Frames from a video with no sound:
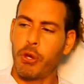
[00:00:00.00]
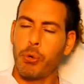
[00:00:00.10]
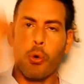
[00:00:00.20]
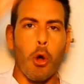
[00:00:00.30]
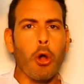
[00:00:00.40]

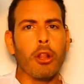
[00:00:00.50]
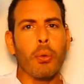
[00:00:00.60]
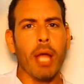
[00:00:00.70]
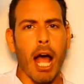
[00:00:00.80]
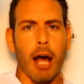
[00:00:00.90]
all the
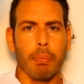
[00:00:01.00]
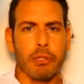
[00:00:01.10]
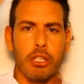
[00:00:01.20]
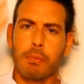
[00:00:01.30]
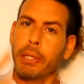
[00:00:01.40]
way up,
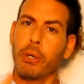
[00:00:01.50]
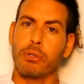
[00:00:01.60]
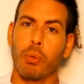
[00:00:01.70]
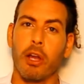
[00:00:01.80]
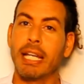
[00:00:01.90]
just
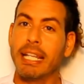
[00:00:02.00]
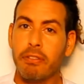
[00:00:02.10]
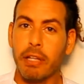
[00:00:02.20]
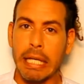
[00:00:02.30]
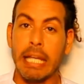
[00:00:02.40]
because we are
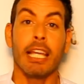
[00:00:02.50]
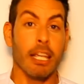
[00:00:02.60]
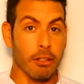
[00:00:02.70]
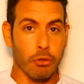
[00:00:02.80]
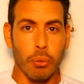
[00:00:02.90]
living
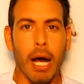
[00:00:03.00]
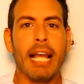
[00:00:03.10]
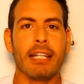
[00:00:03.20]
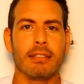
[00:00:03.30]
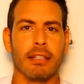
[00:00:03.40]
in
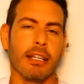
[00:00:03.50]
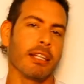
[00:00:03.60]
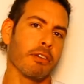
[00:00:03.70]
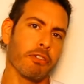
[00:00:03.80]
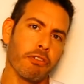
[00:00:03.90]
duality,
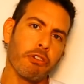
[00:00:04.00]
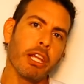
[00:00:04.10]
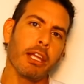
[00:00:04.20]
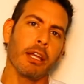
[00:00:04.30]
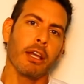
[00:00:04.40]
in a
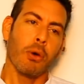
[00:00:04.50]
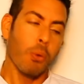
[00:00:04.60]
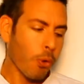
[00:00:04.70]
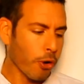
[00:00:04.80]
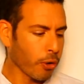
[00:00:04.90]
free
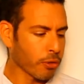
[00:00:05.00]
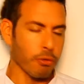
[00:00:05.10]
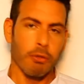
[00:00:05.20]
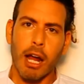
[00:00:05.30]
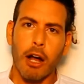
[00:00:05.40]
world
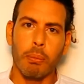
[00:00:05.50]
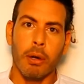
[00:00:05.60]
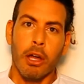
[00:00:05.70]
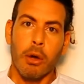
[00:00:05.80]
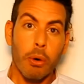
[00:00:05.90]
realm,
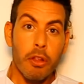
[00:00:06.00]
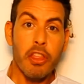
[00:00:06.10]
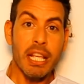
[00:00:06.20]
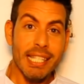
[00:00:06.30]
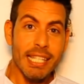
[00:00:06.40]
where
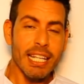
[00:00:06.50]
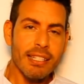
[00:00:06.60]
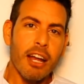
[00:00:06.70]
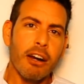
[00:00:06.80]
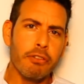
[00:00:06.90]
these
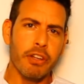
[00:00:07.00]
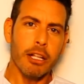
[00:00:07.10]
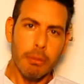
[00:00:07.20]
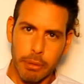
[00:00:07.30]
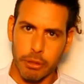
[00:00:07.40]
things are
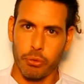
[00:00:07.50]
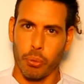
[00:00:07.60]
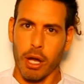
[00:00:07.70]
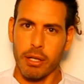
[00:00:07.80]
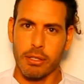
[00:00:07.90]
available
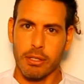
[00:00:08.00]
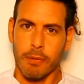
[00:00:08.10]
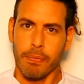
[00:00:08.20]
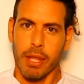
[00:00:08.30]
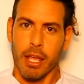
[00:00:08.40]
to us.
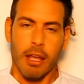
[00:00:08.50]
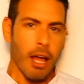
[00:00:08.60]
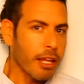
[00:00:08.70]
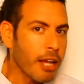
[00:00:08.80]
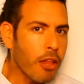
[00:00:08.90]

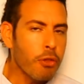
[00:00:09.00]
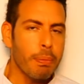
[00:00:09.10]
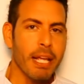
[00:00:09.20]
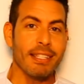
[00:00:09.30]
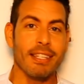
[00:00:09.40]
In other
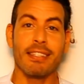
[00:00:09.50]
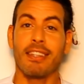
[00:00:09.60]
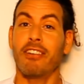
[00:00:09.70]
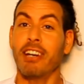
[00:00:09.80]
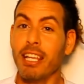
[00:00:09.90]
places,
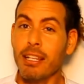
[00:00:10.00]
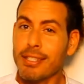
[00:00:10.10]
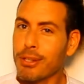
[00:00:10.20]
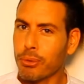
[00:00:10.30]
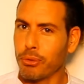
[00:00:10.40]
there
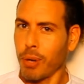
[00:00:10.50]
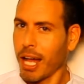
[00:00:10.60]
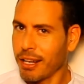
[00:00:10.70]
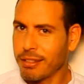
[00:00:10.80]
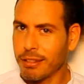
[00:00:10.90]
is no
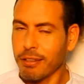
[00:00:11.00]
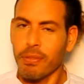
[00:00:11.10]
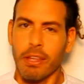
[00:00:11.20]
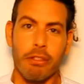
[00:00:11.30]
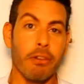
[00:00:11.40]
duality.
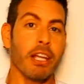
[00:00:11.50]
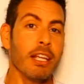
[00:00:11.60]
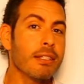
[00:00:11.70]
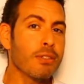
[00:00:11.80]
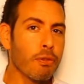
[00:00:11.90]
There
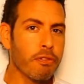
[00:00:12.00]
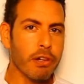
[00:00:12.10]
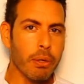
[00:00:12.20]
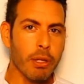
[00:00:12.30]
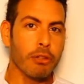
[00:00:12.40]
is no
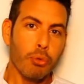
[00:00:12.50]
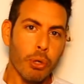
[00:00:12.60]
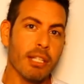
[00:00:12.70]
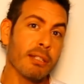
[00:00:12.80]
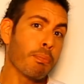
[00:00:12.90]
free will to
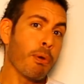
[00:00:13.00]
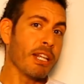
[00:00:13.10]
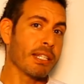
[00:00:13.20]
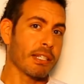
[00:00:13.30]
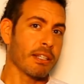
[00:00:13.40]

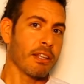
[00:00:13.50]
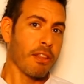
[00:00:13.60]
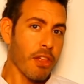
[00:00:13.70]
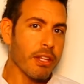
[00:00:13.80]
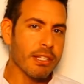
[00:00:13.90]
express
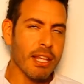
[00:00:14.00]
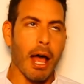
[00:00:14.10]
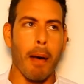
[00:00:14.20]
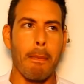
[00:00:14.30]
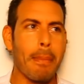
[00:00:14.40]
this
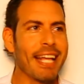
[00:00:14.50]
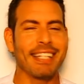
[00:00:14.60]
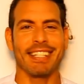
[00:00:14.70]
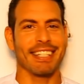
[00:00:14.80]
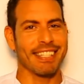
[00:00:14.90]

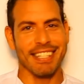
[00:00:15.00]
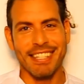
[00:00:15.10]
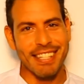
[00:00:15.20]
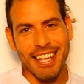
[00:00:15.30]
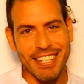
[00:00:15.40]
amazing
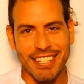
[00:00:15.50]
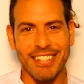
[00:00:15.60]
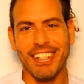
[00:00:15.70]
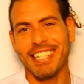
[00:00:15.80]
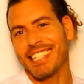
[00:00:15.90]
sensation,
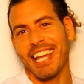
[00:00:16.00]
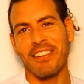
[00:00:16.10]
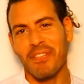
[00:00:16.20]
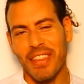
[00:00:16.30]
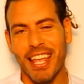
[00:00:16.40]
you can say.
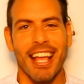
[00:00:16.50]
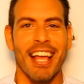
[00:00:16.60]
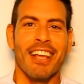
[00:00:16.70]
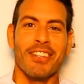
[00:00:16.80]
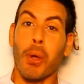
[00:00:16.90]

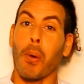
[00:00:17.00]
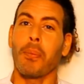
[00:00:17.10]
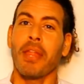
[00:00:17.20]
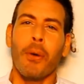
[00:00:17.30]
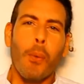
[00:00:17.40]
So,
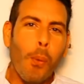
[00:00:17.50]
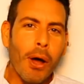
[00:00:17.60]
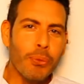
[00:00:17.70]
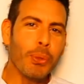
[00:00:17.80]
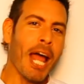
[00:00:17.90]

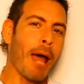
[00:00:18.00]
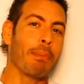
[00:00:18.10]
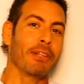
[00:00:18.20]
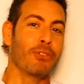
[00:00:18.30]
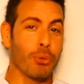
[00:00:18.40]
what would
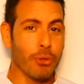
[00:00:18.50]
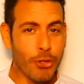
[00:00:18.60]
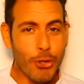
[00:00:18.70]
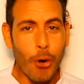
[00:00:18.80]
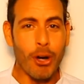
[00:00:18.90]
happen to
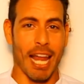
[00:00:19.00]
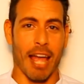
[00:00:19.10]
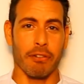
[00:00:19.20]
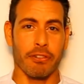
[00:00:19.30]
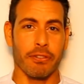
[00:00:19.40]
your
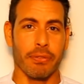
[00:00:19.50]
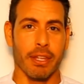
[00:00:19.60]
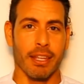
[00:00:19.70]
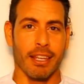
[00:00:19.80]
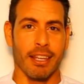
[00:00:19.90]
life
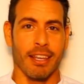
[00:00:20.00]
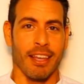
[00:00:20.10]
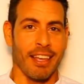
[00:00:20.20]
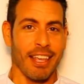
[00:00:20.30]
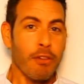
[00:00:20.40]

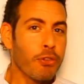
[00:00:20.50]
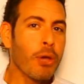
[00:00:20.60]
if you